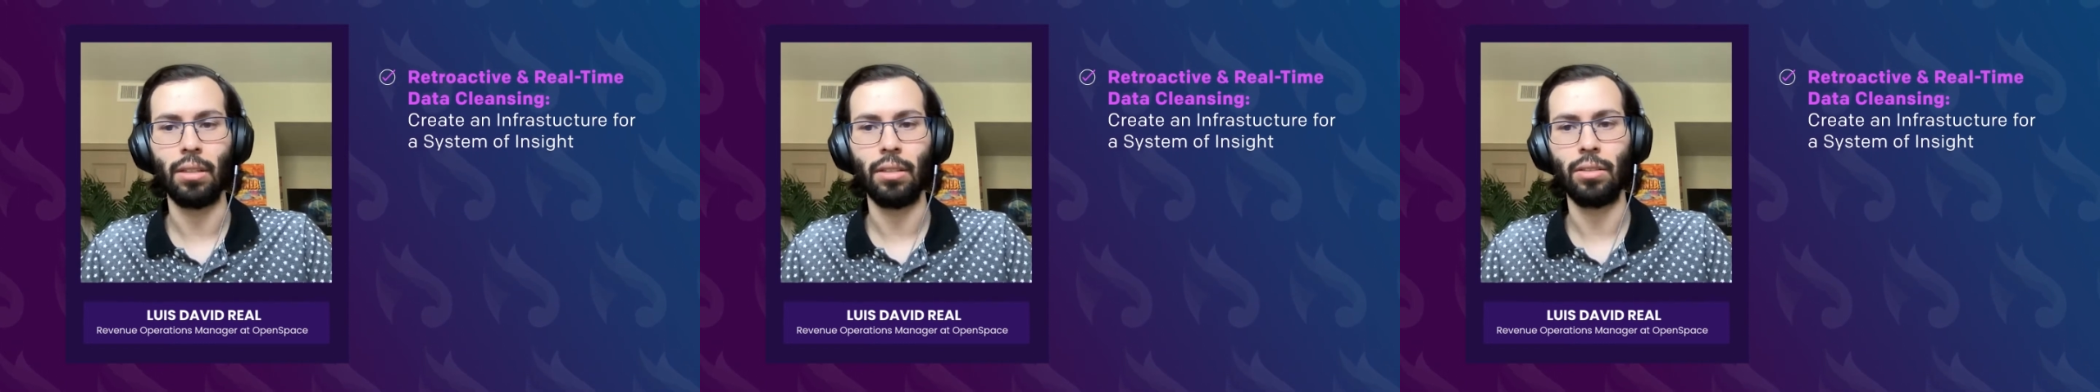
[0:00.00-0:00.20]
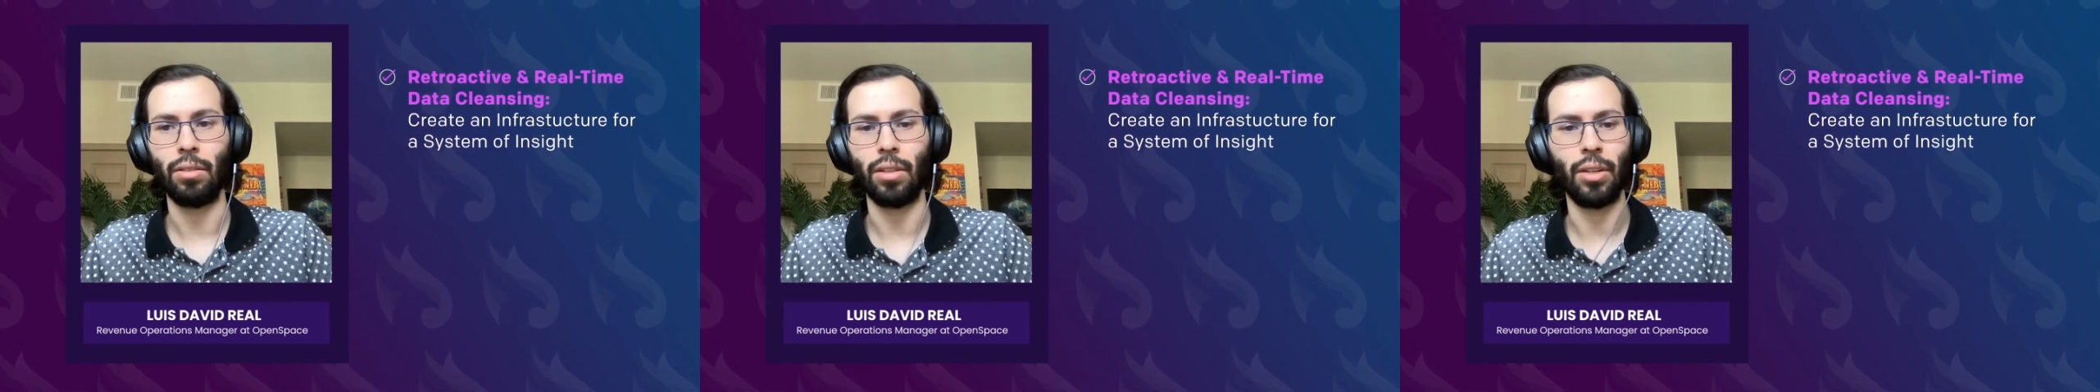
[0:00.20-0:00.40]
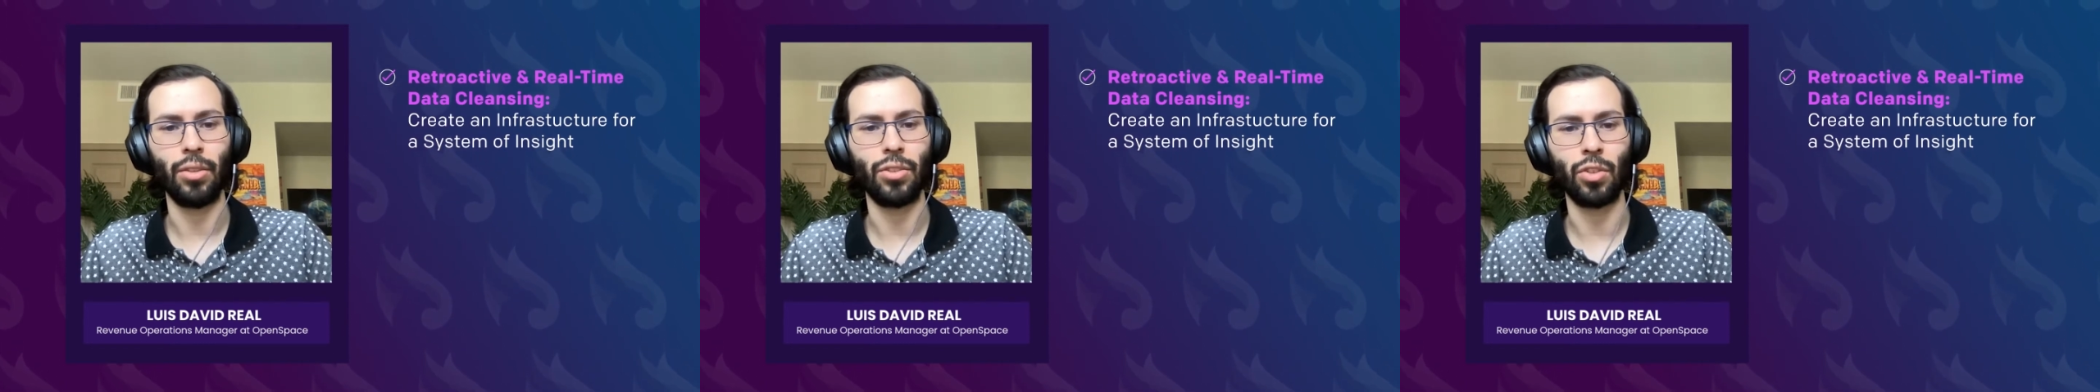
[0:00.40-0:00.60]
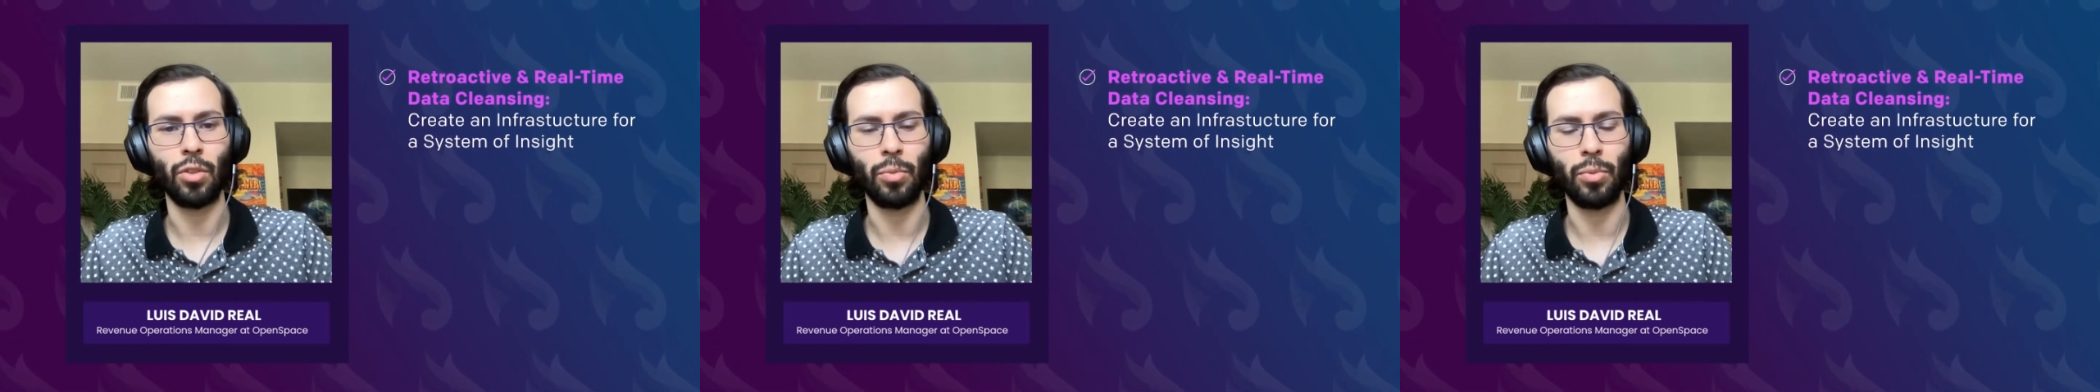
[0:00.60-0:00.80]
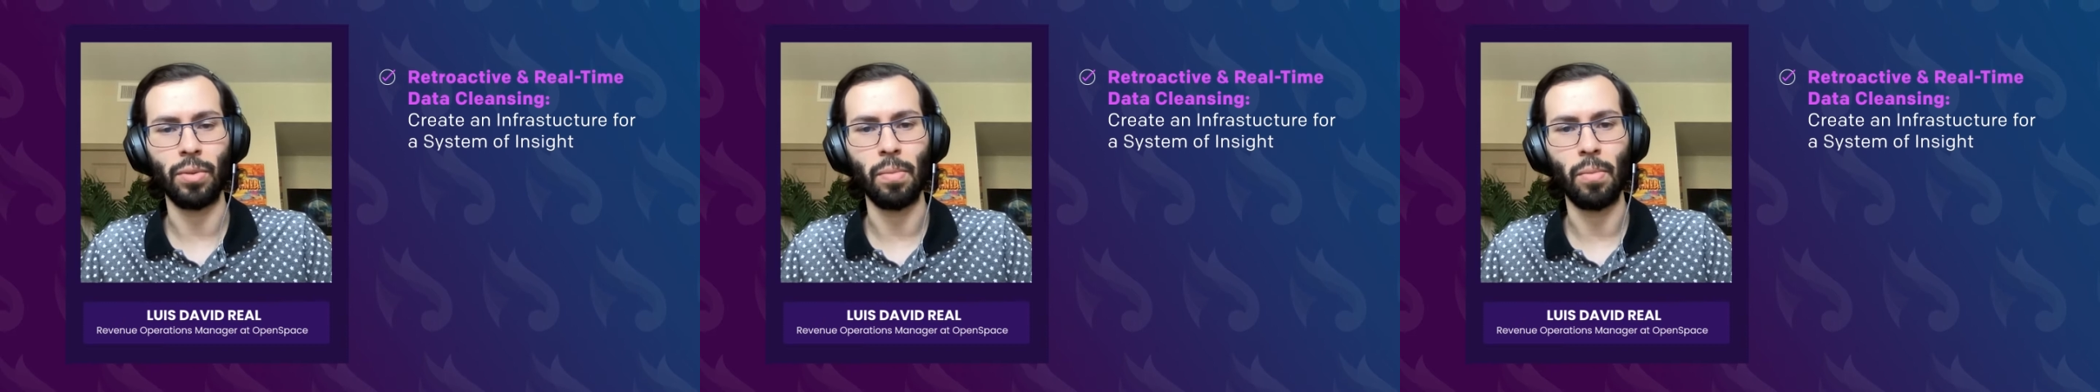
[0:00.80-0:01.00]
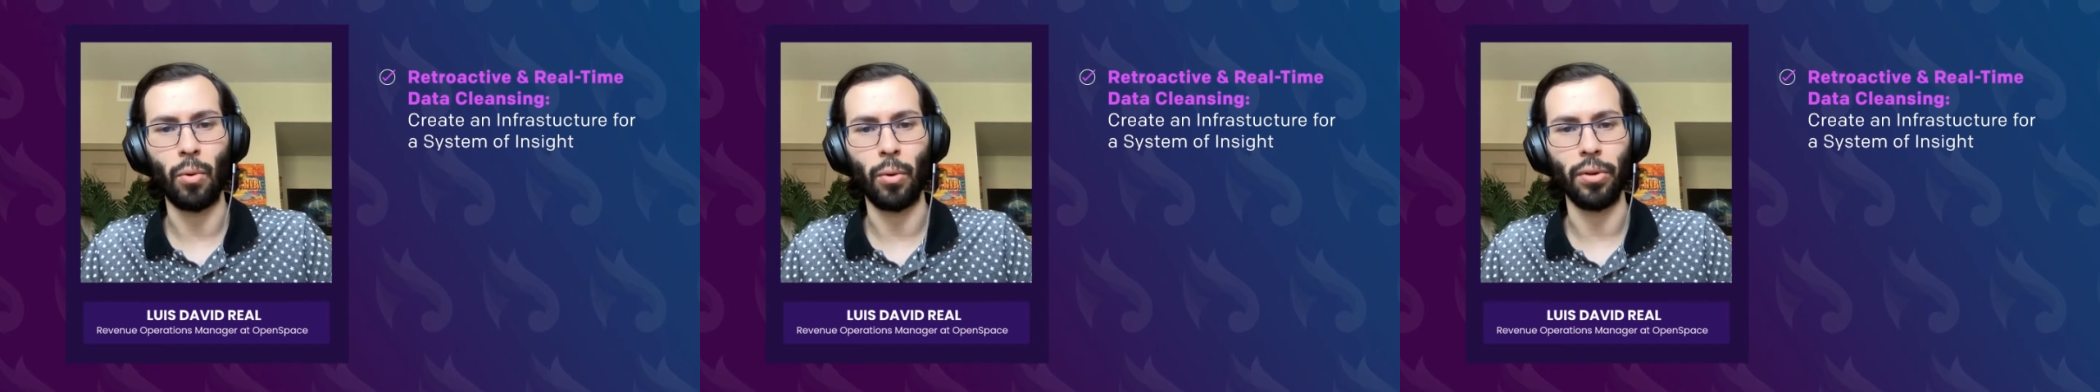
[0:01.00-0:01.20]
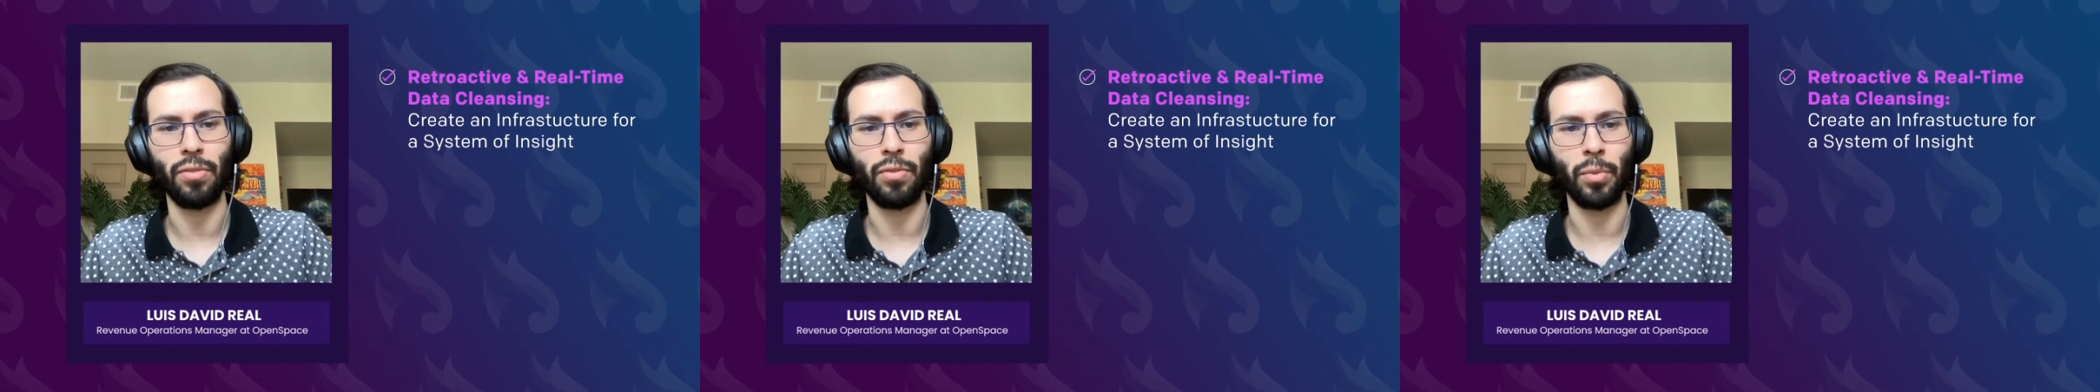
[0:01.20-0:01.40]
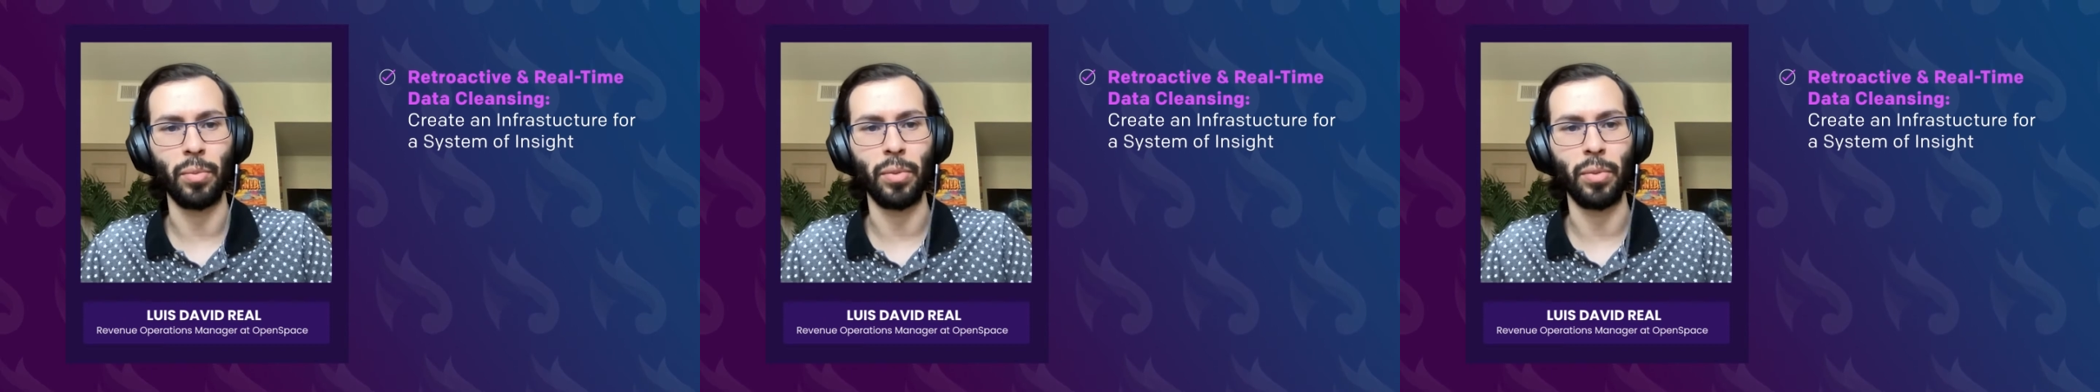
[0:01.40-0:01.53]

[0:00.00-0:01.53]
So that's super important for